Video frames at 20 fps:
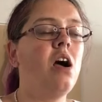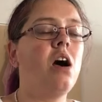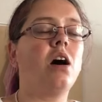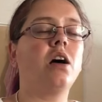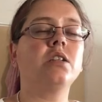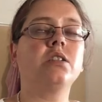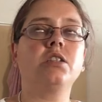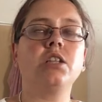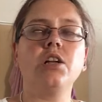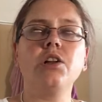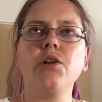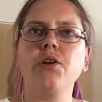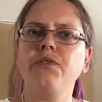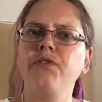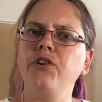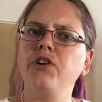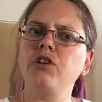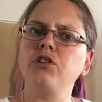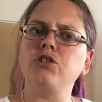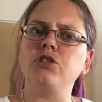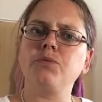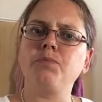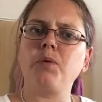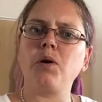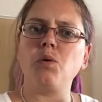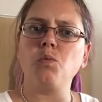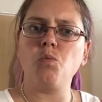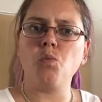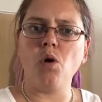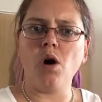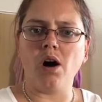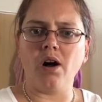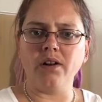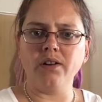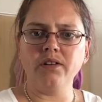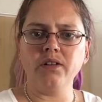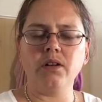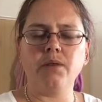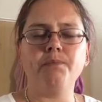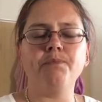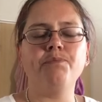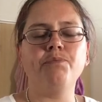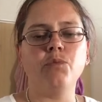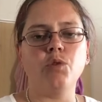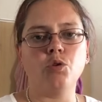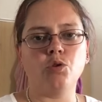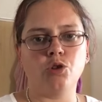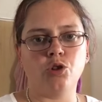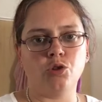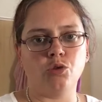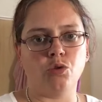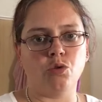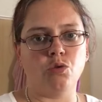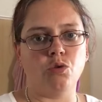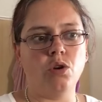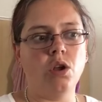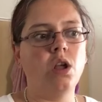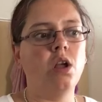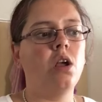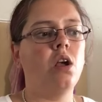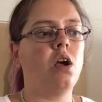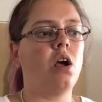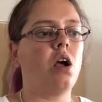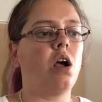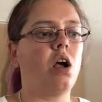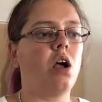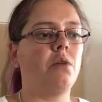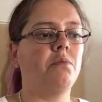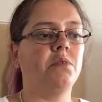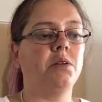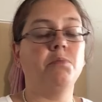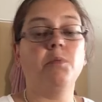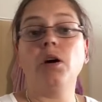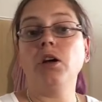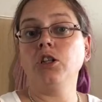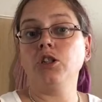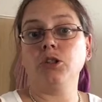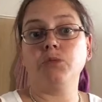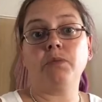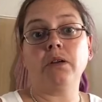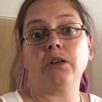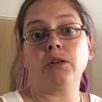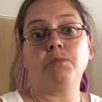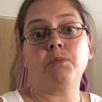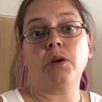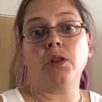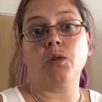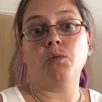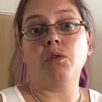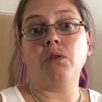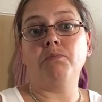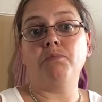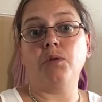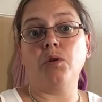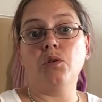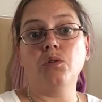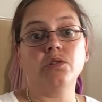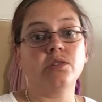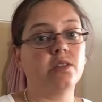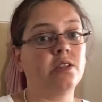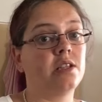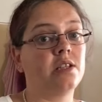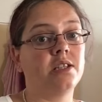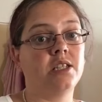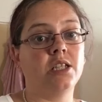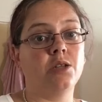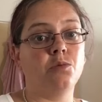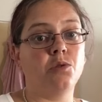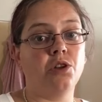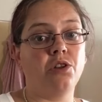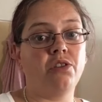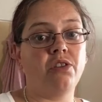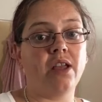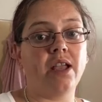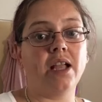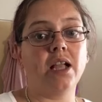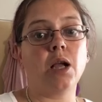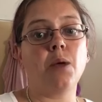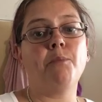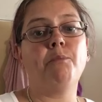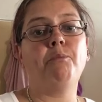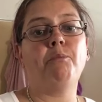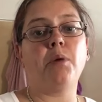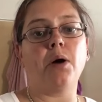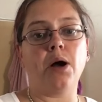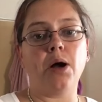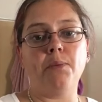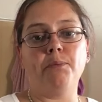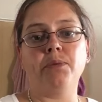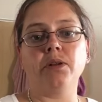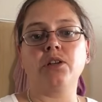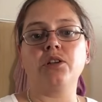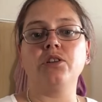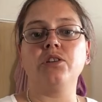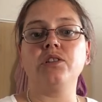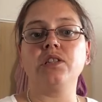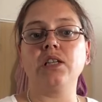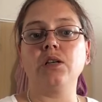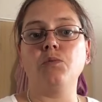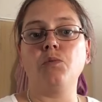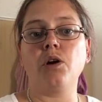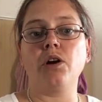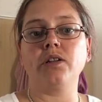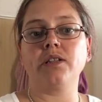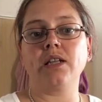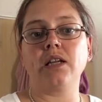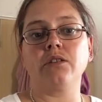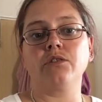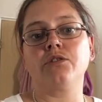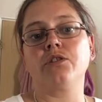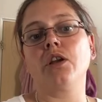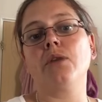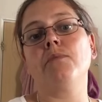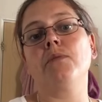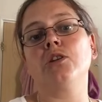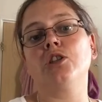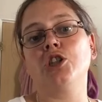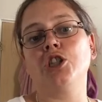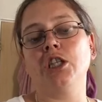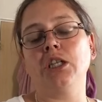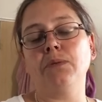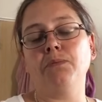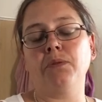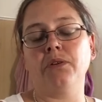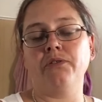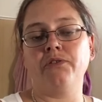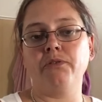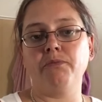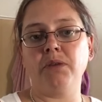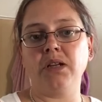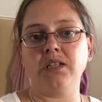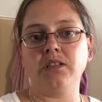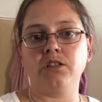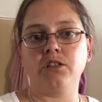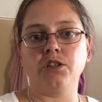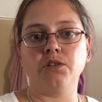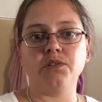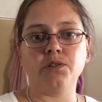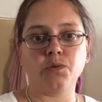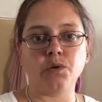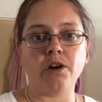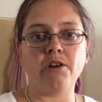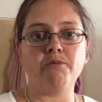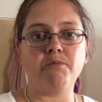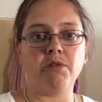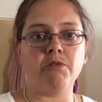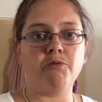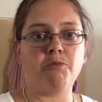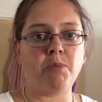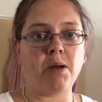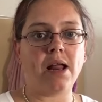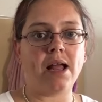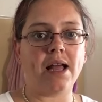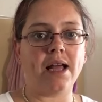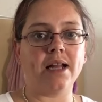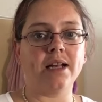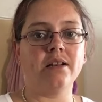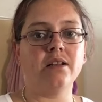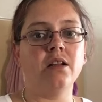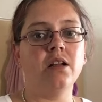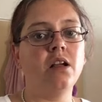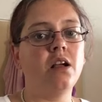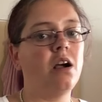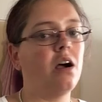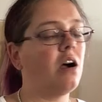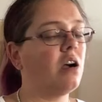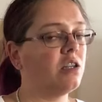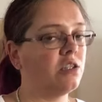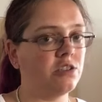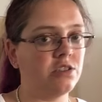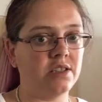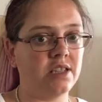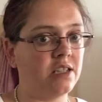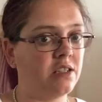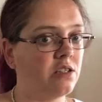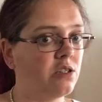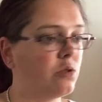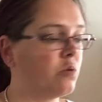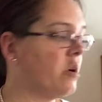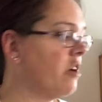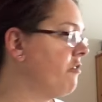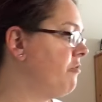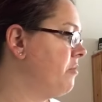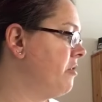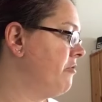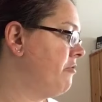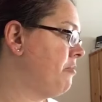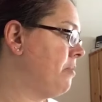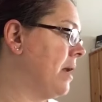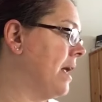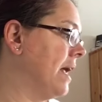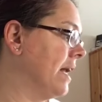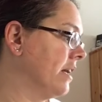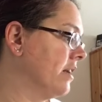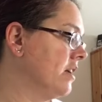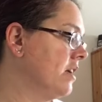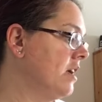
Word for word: I don't know if you can just buy one. I'm not sure. Um, you might just be able to buy the one box and then see what you think. But because it worked out so much cheaper for me to do a 12-month plan, I just did the 12-month plan.